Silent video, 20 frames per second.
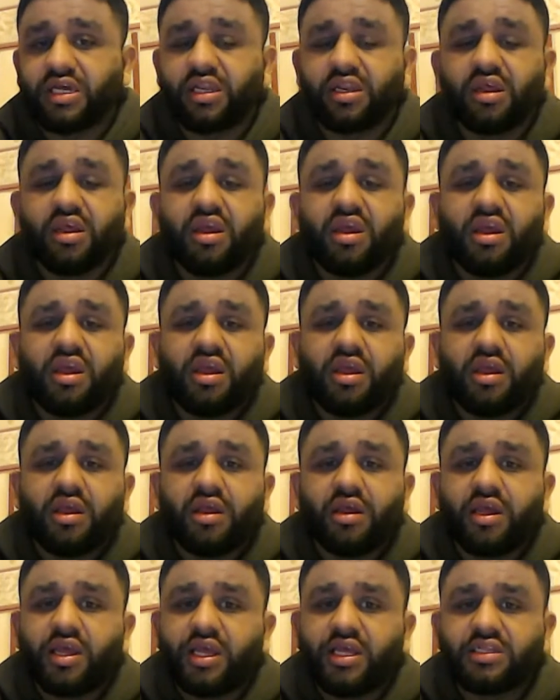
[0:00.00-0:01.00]
And
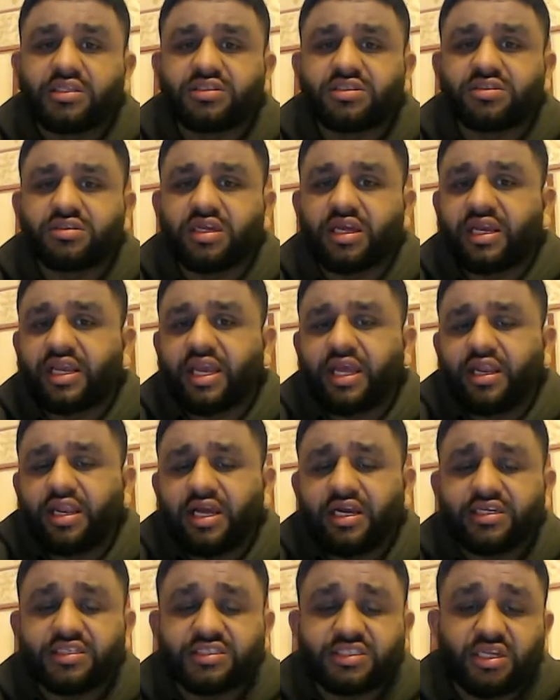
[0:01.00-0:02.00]
it's, again,
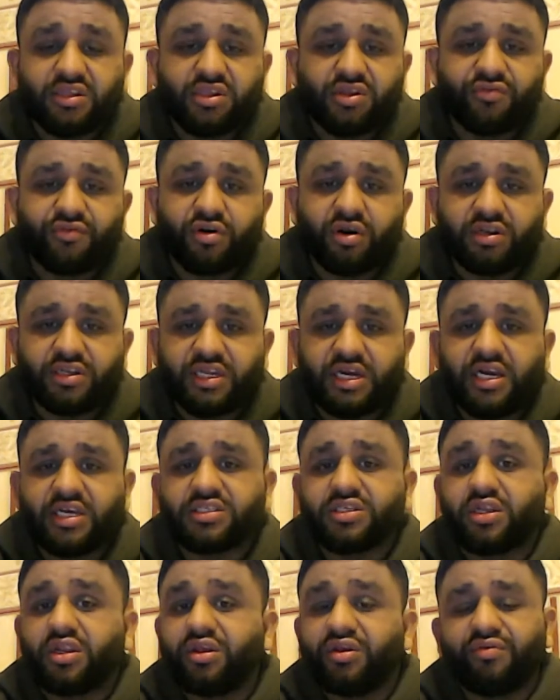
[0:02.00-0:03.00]
like I said, you've got
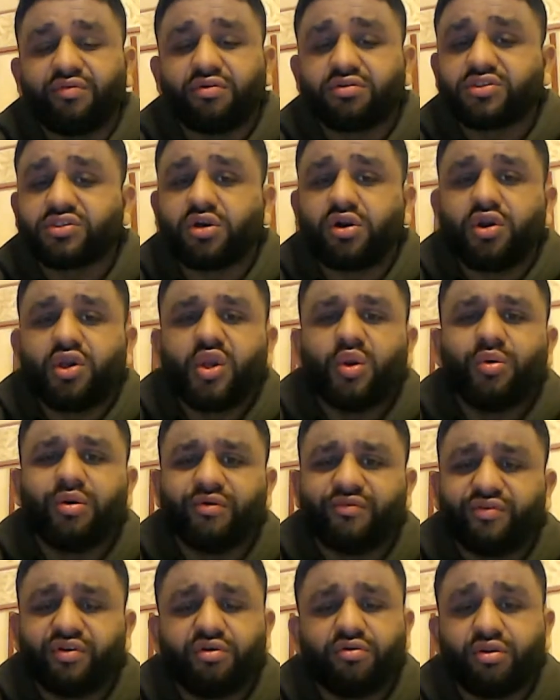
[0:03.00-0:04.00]
Tyson and you've also got
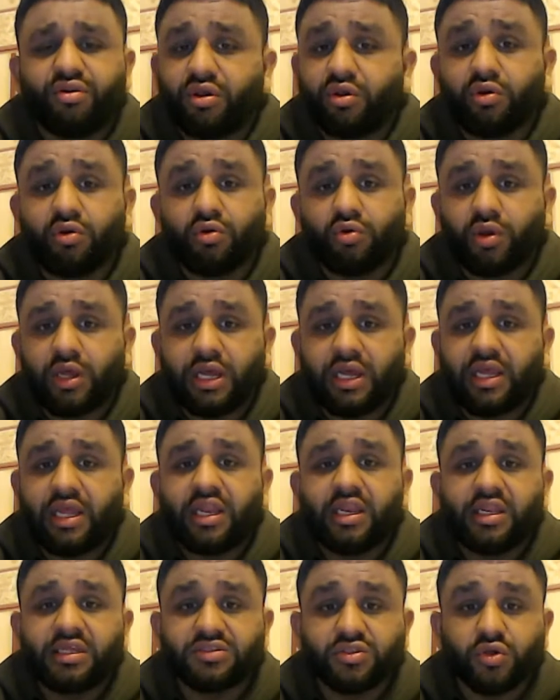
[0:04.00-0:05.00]
Huey Fury, who
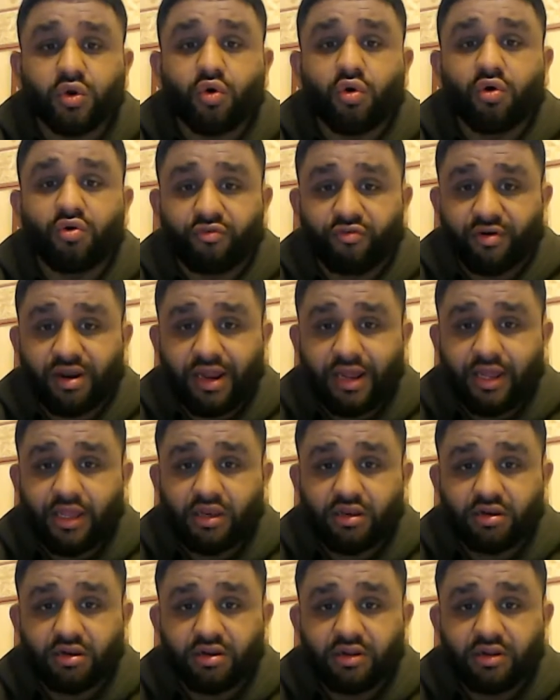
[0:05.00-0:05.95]
in his own right